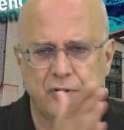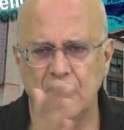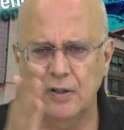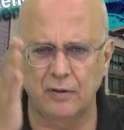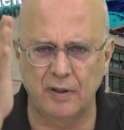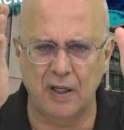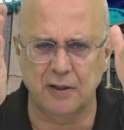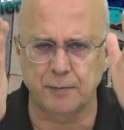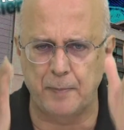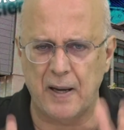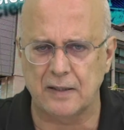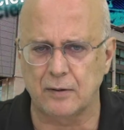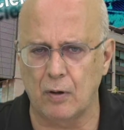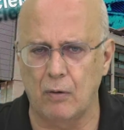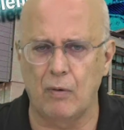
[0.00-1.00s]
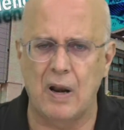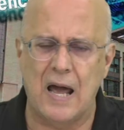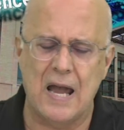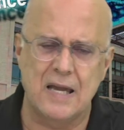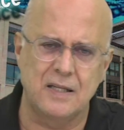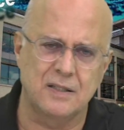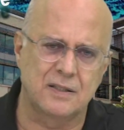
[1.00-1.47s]
the spectral
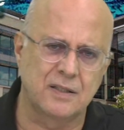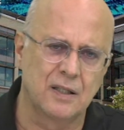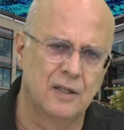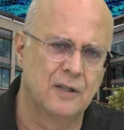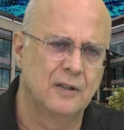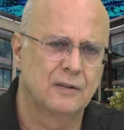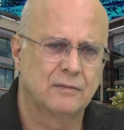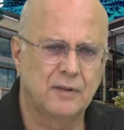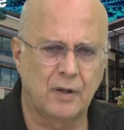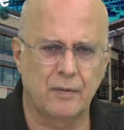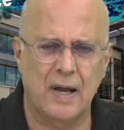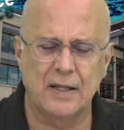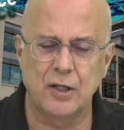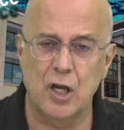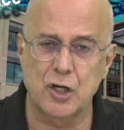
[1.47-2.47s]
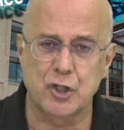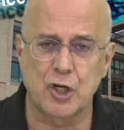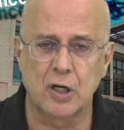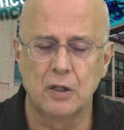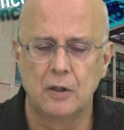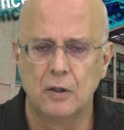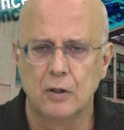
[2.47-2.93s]
lines, the
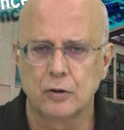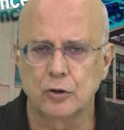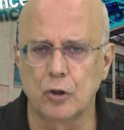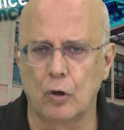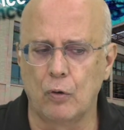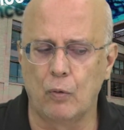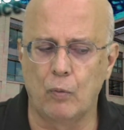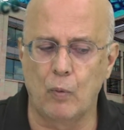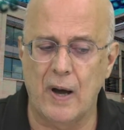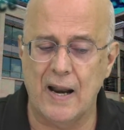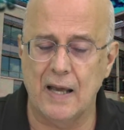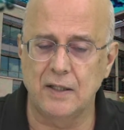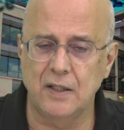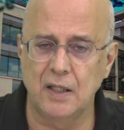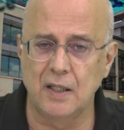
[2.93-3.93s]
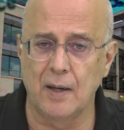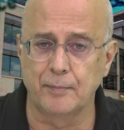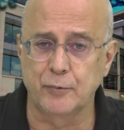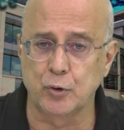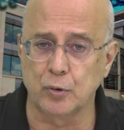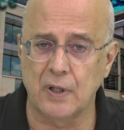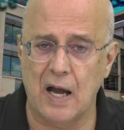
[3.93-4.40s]
radiation. So what I did up
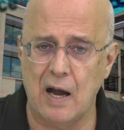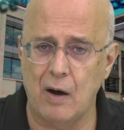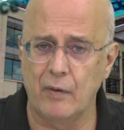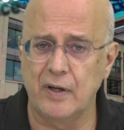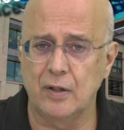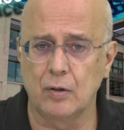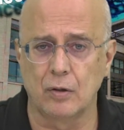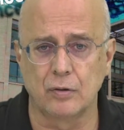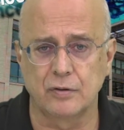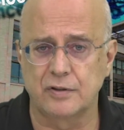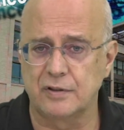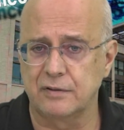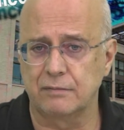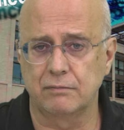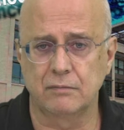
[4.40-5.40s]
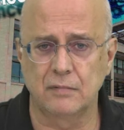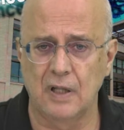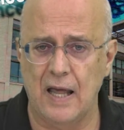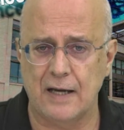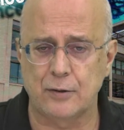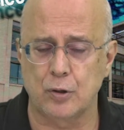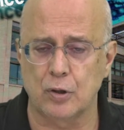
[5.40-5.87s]
to now in those
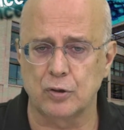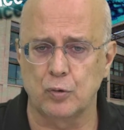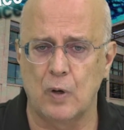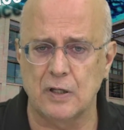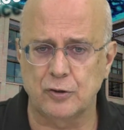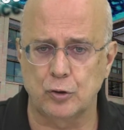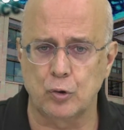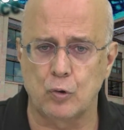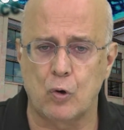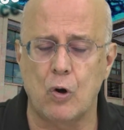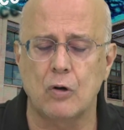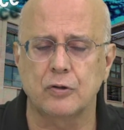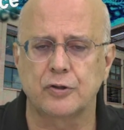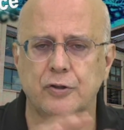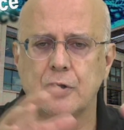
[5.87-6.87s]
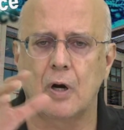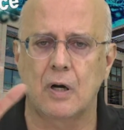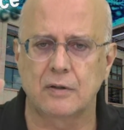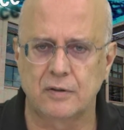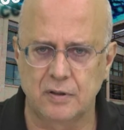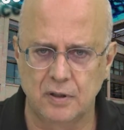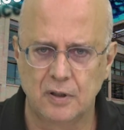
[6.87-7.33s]
lectures was to
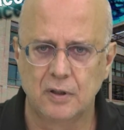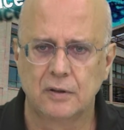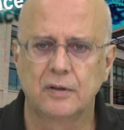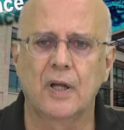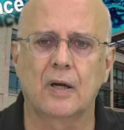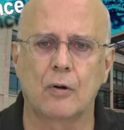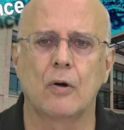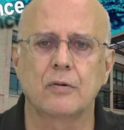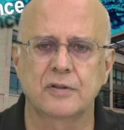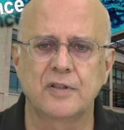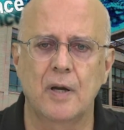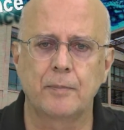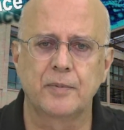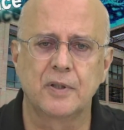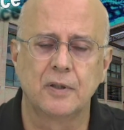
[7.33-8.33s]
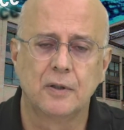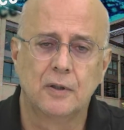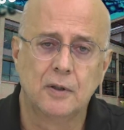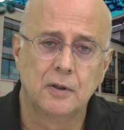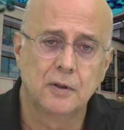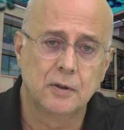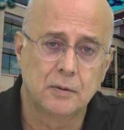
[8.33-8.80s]
construct the concept,
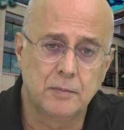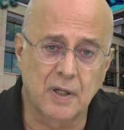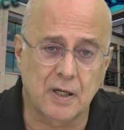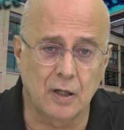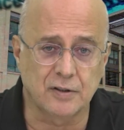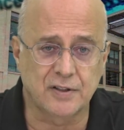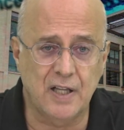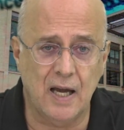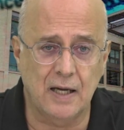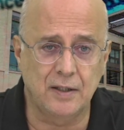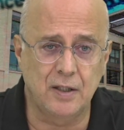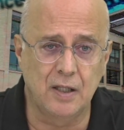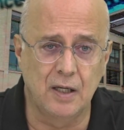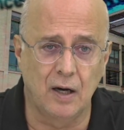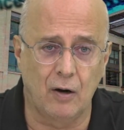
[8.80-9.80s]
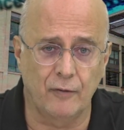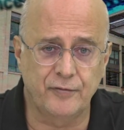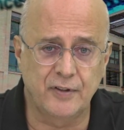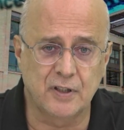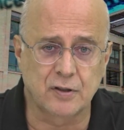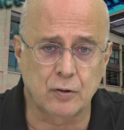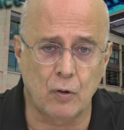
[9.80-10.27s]
because the idea of
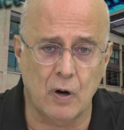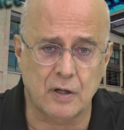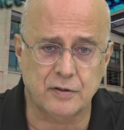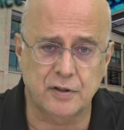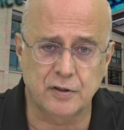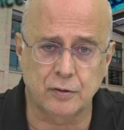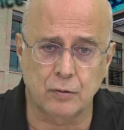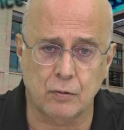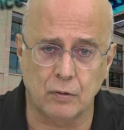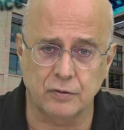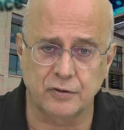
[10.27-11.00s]
this course is to